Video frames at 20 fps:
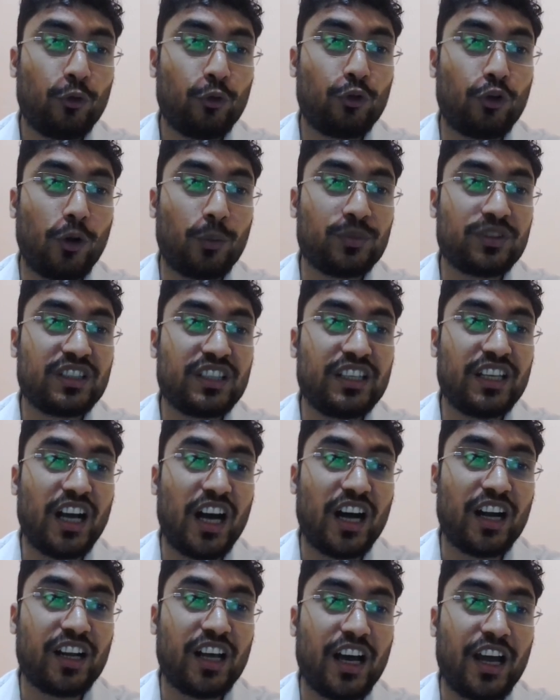from
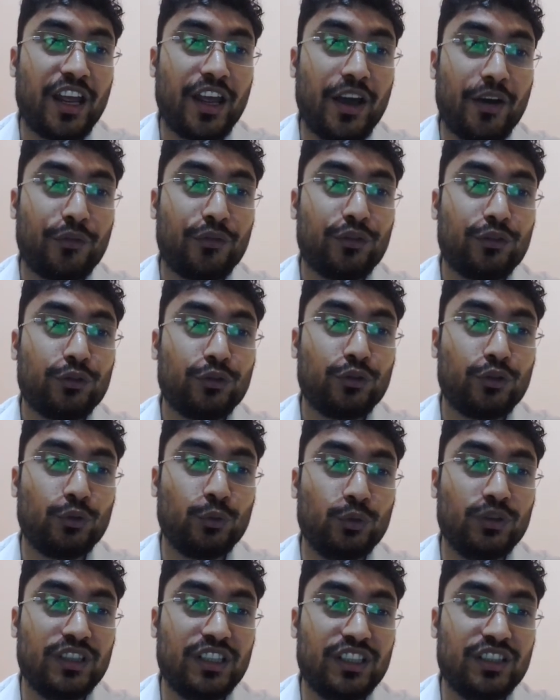CRIF
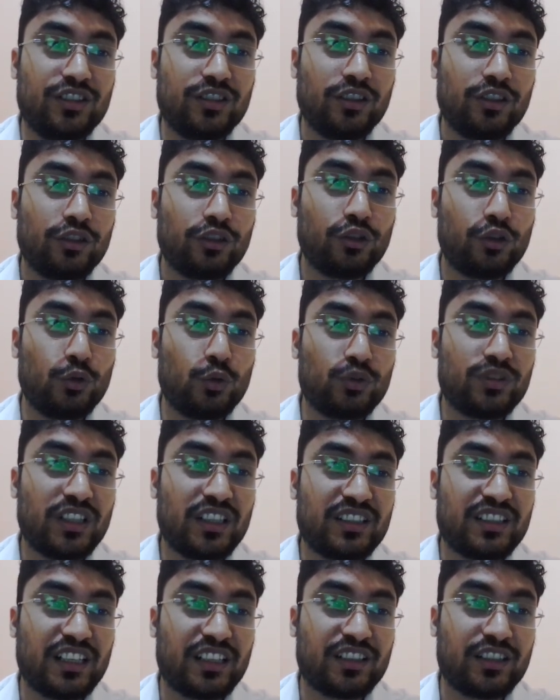to these
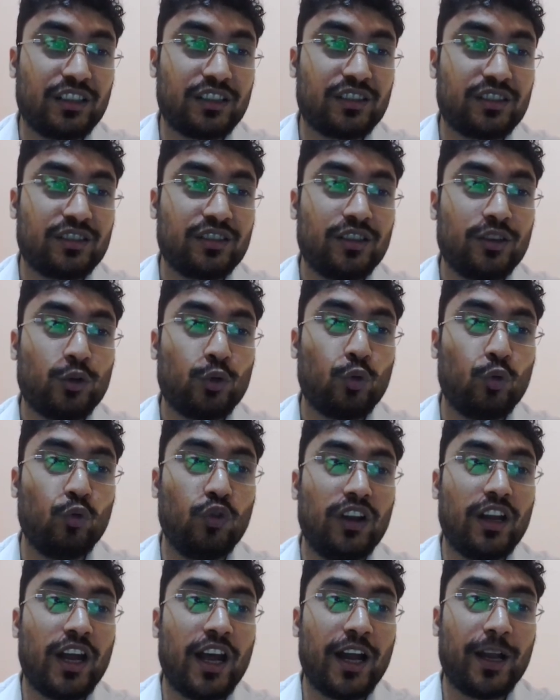crucial sectors
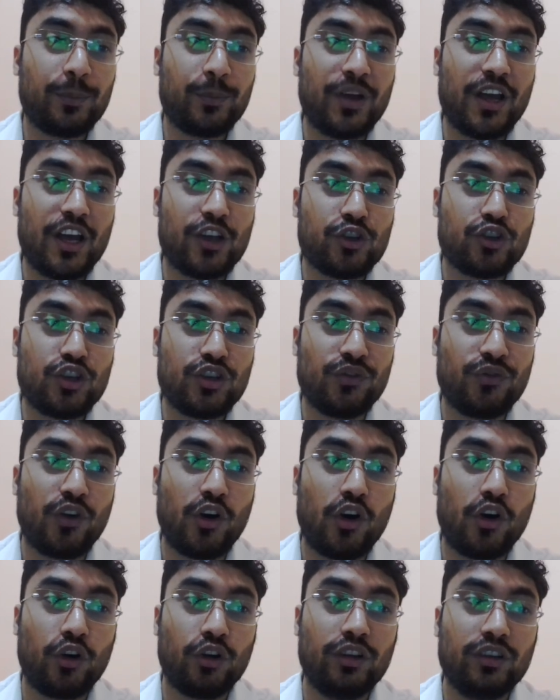will help
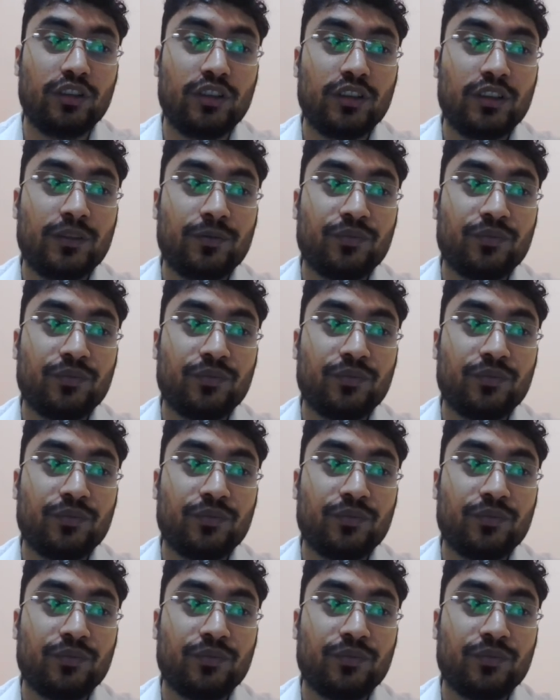achieve all